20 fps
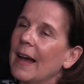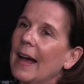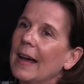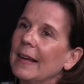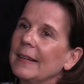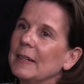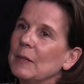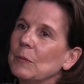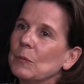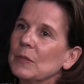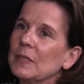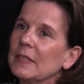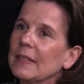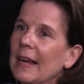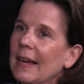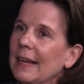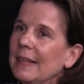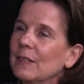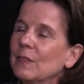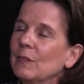And it was
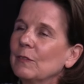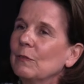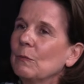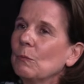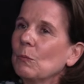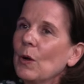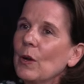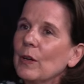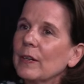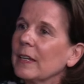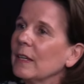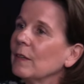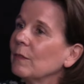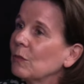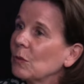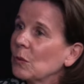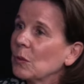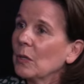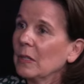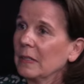kind of working
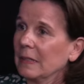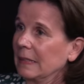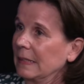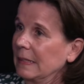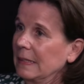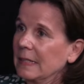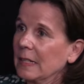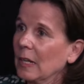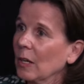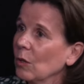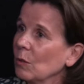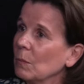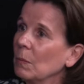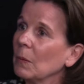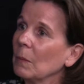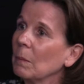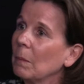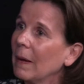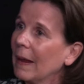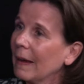for this
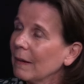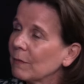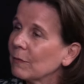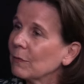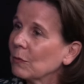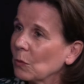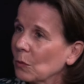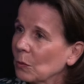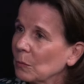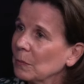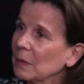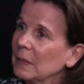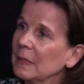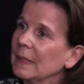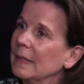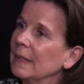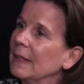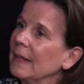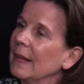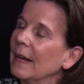global platform,
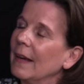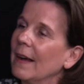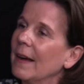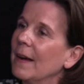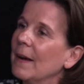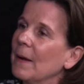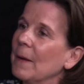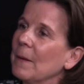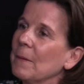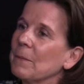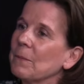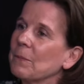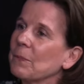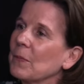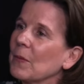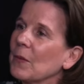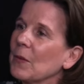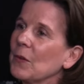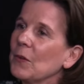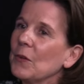
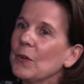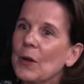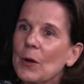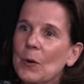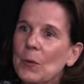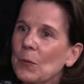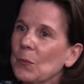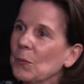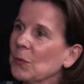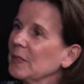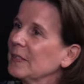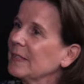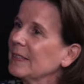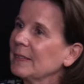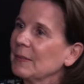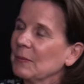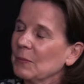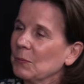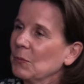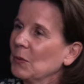um, you know,
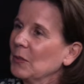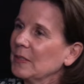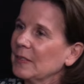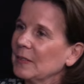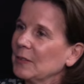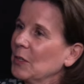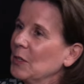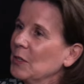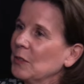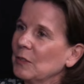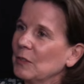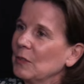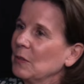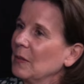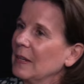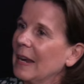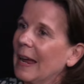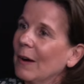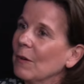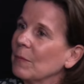was, was going to
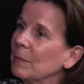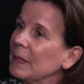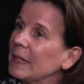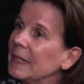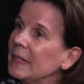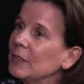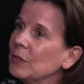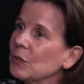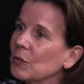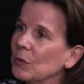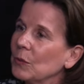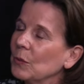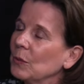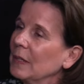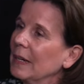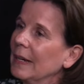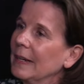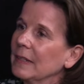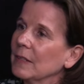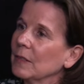allow me to
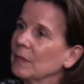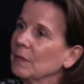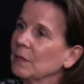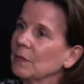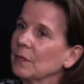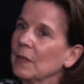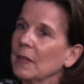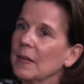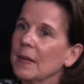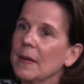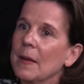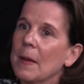kind of